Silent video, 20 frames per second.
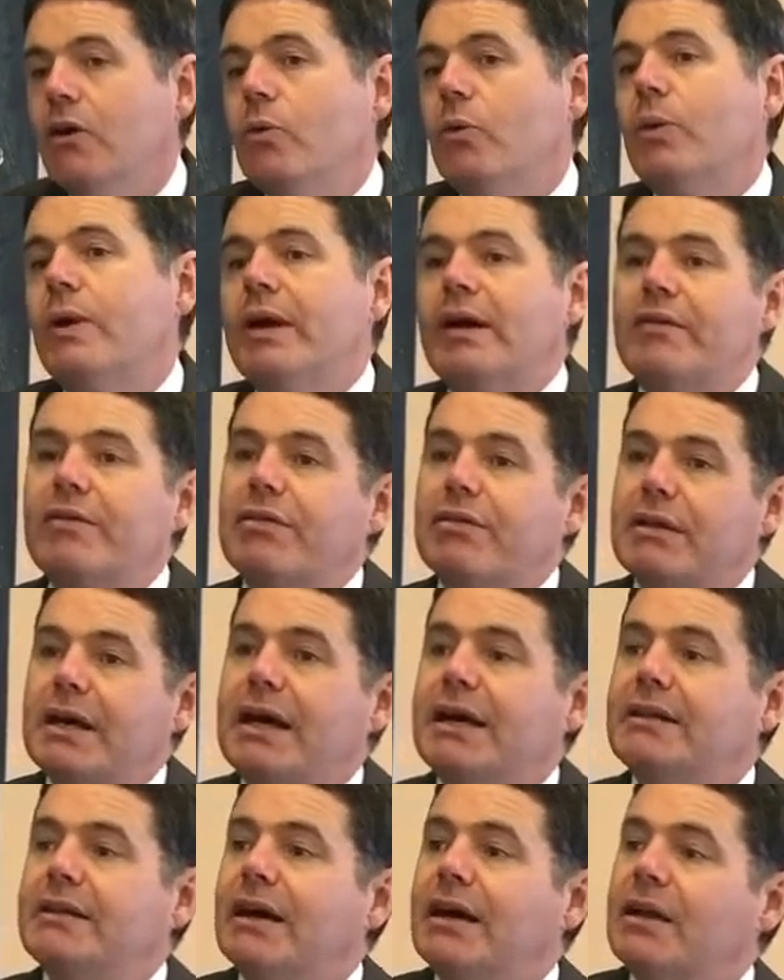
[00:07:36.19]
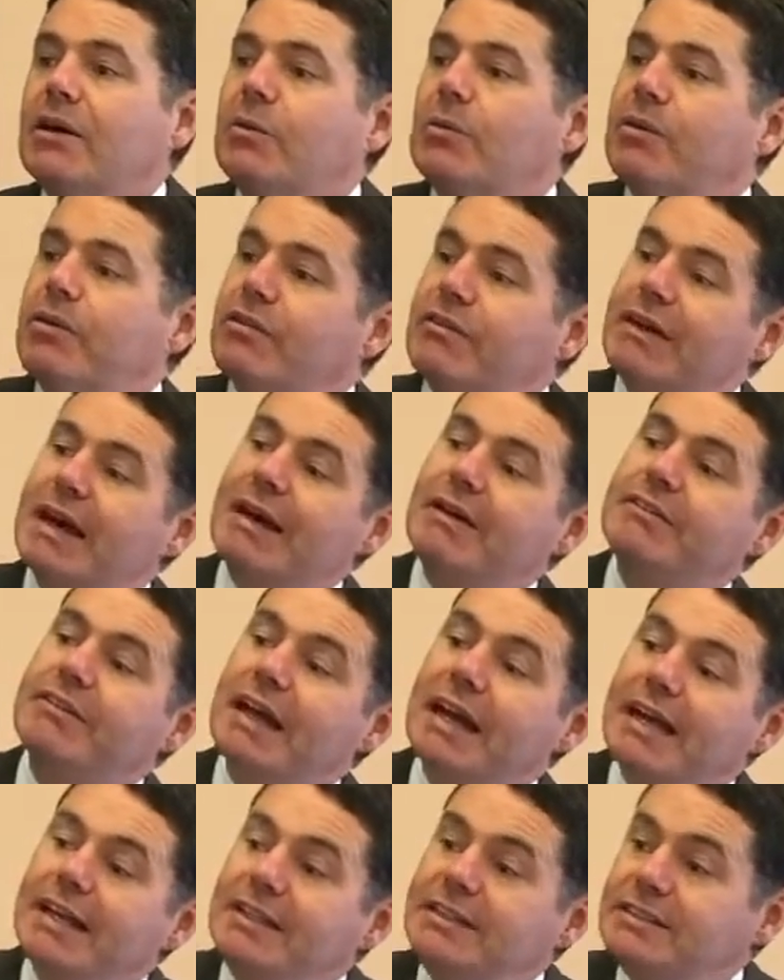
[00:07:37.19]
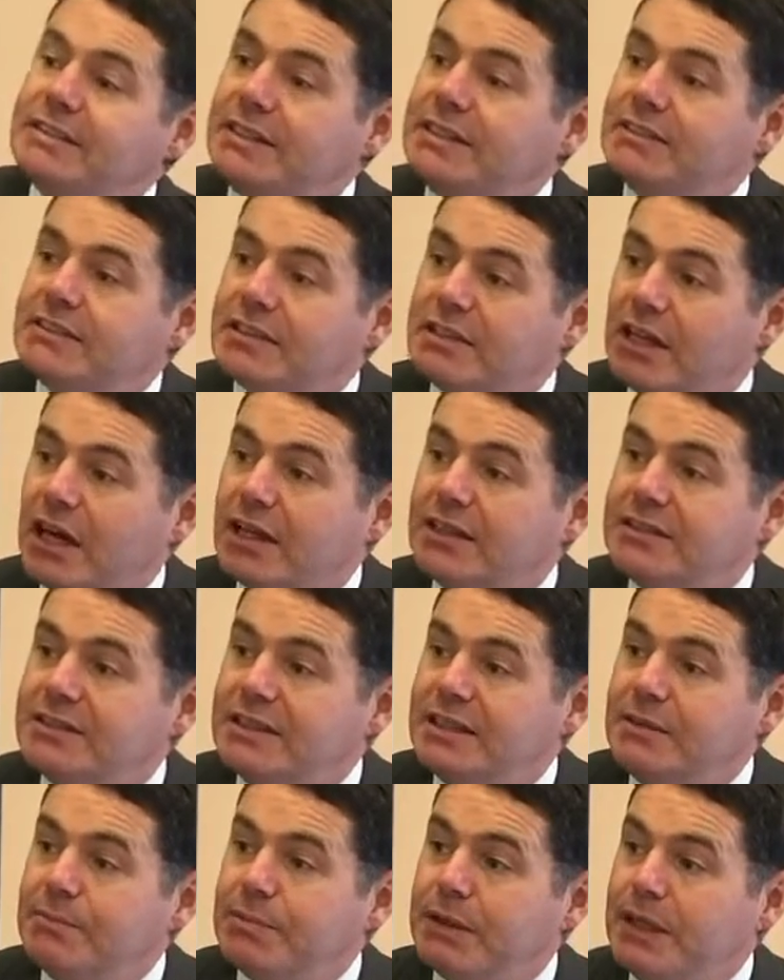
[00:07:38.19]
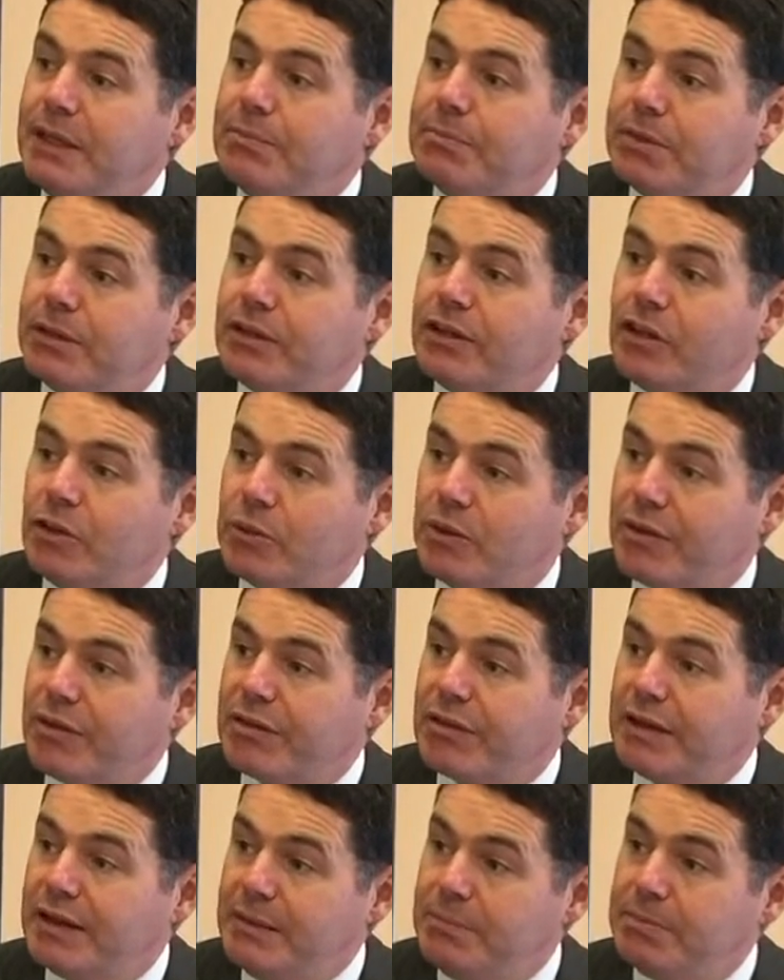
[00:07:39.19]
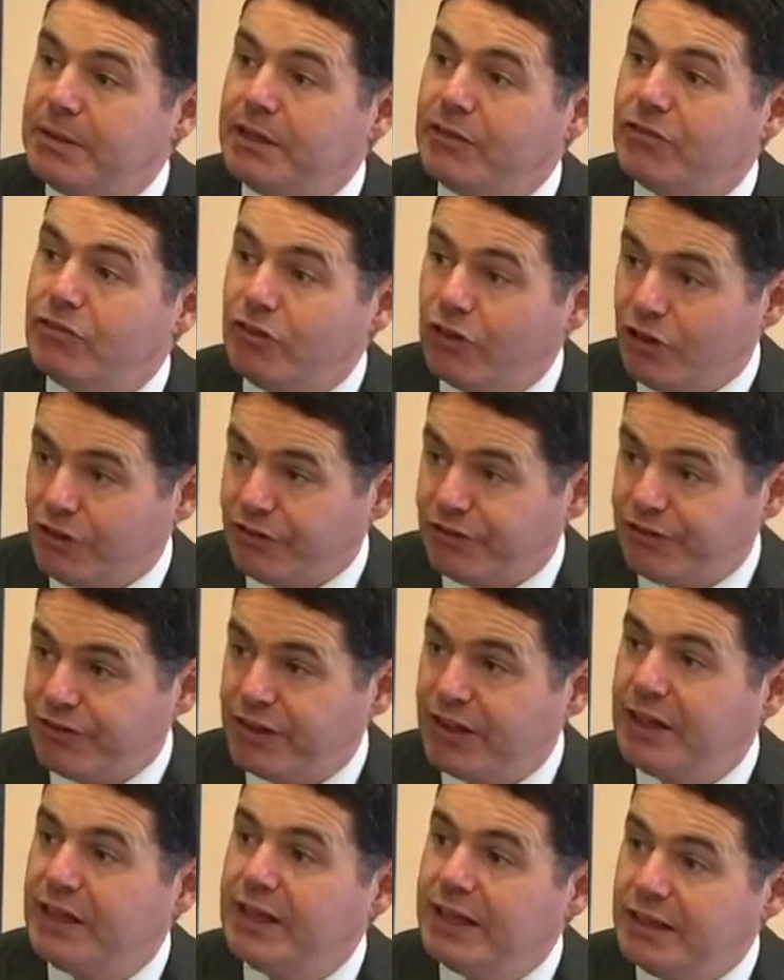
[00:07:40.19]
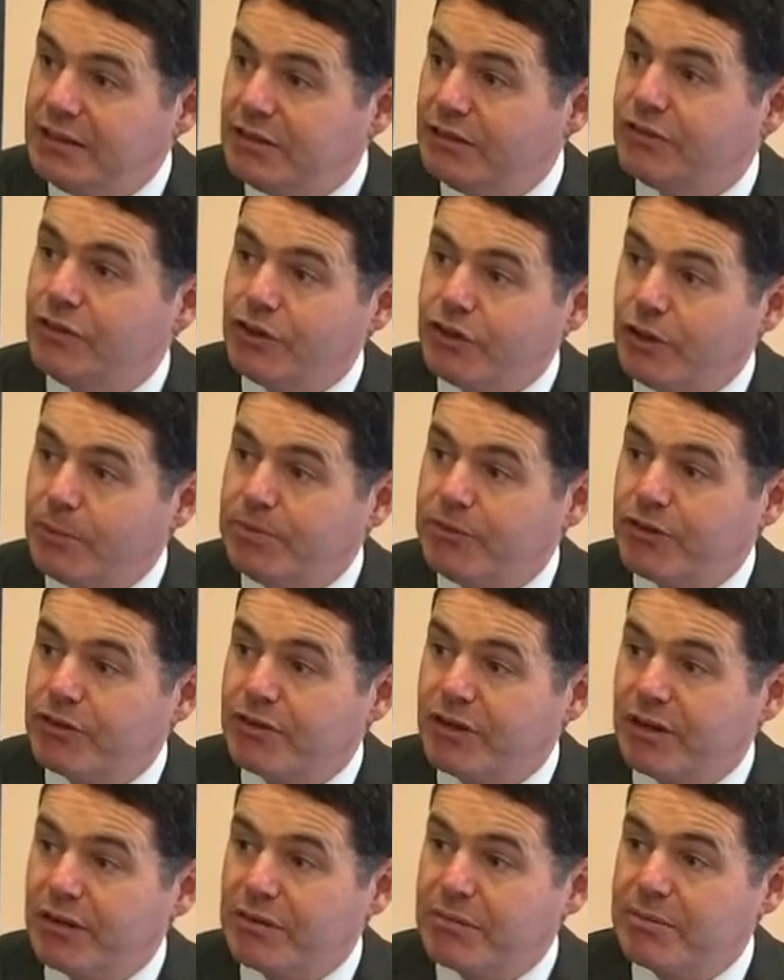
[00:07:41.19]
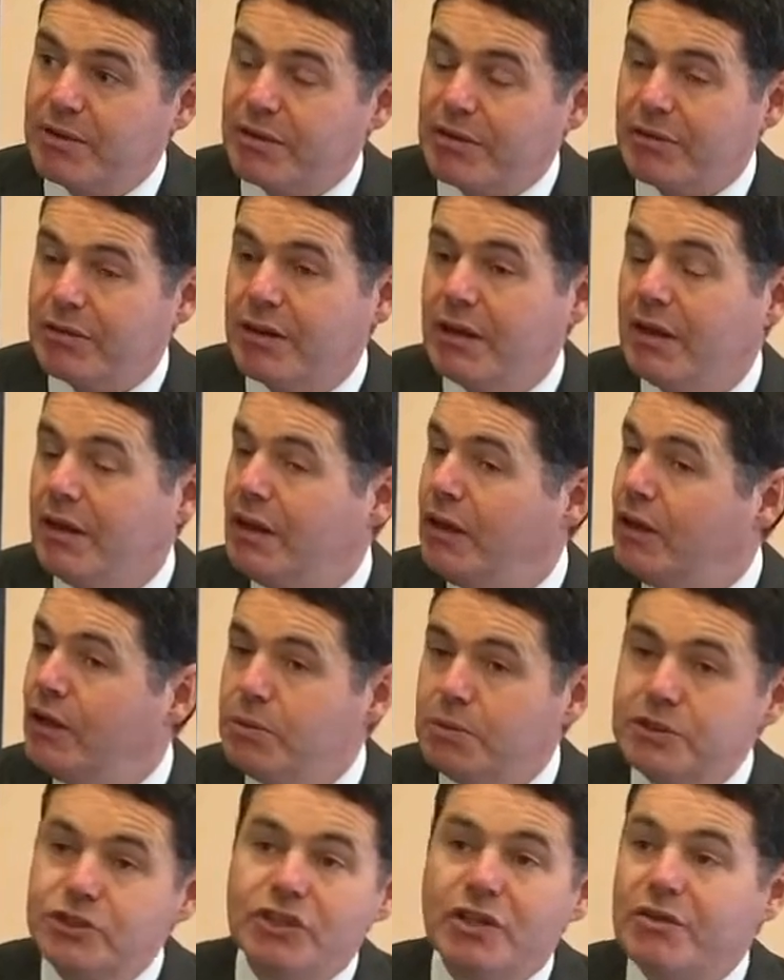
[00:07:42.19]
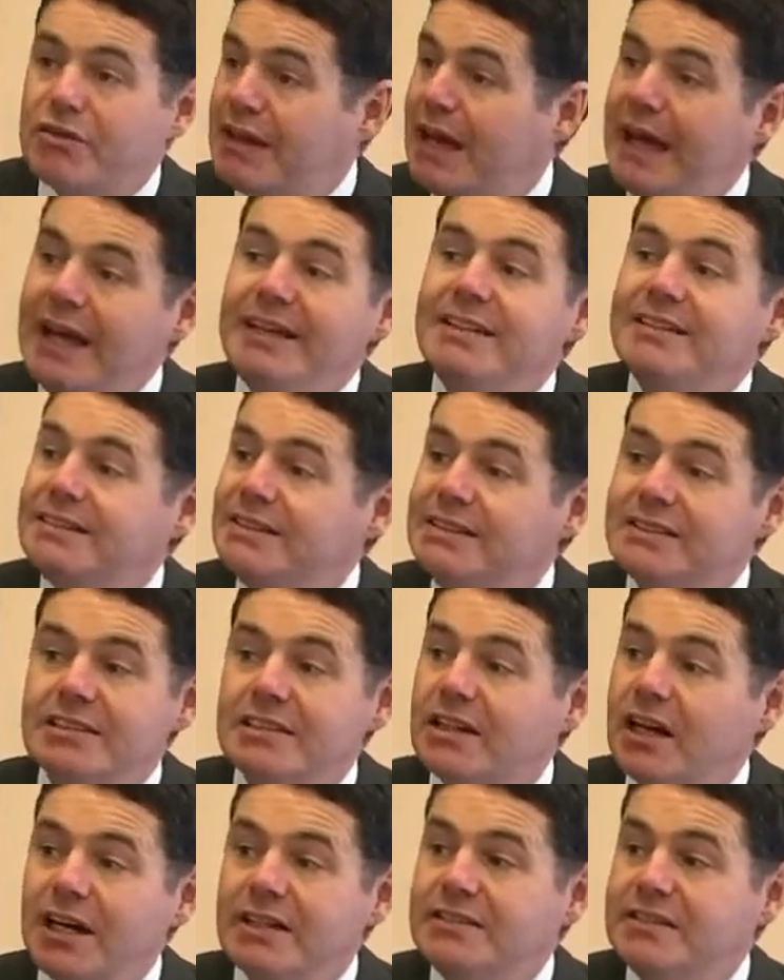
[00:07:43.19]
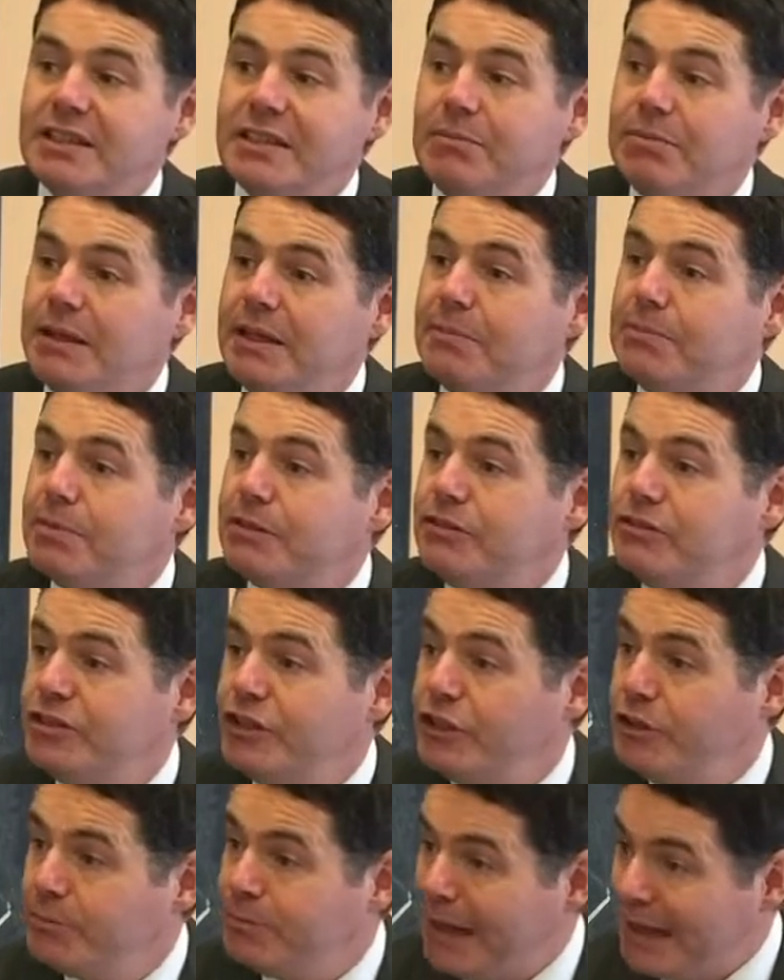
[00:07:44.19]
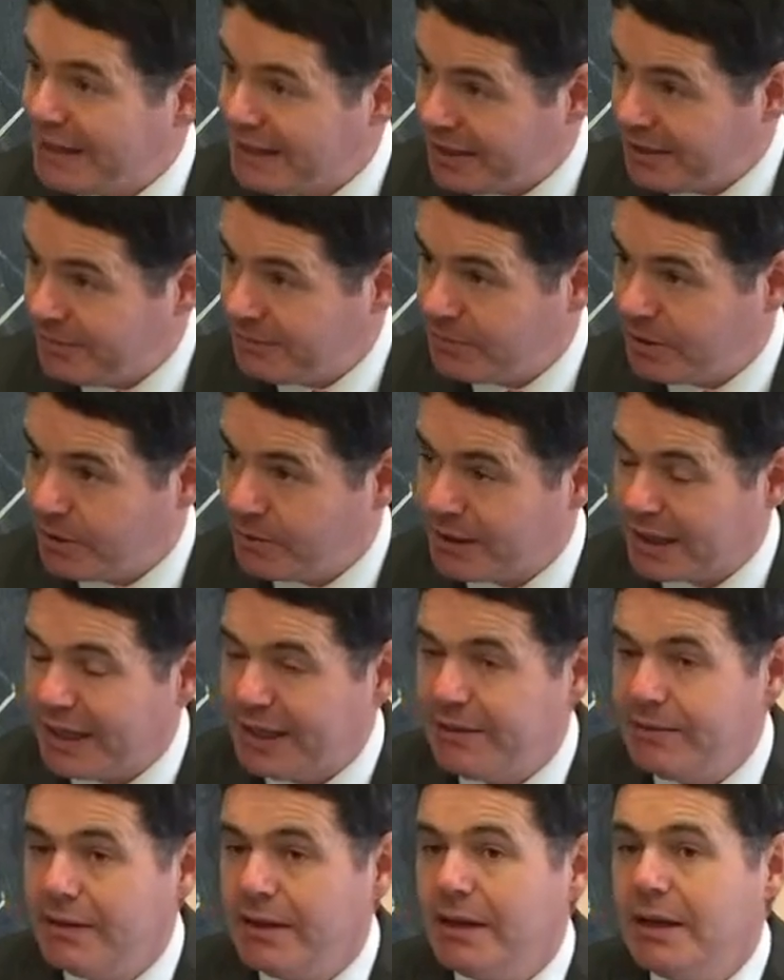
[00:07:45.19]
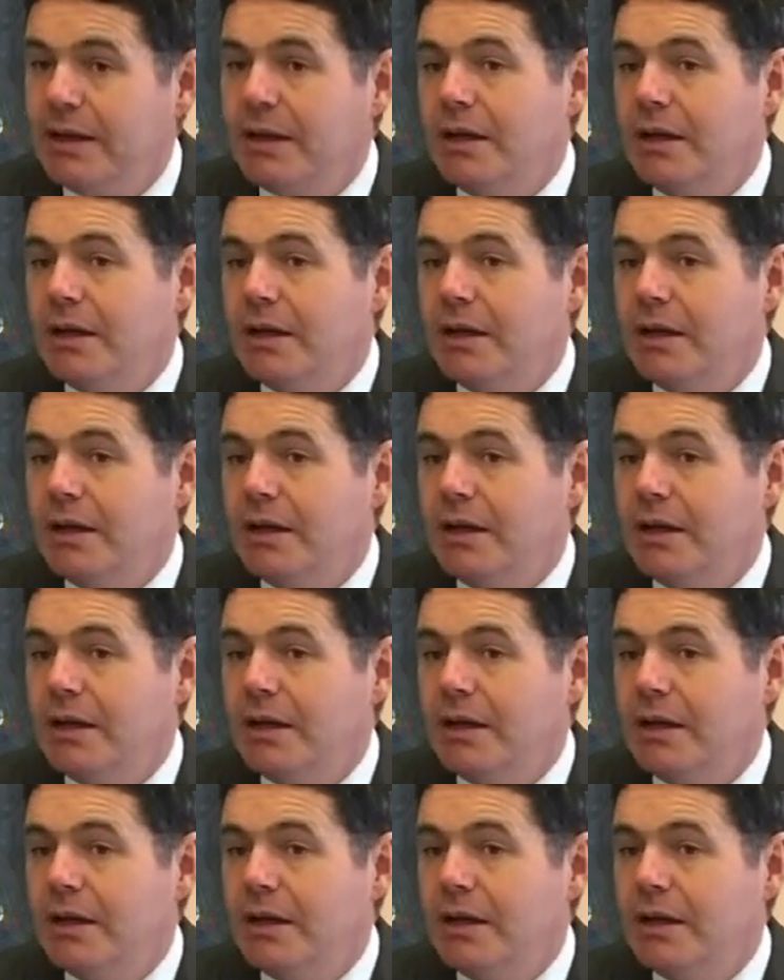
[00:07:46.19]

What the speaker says: would have said that it was around 80 to 90 people who were sleeping rough in the run-up to Christmas, which is the 80 to 90 people too many, okay?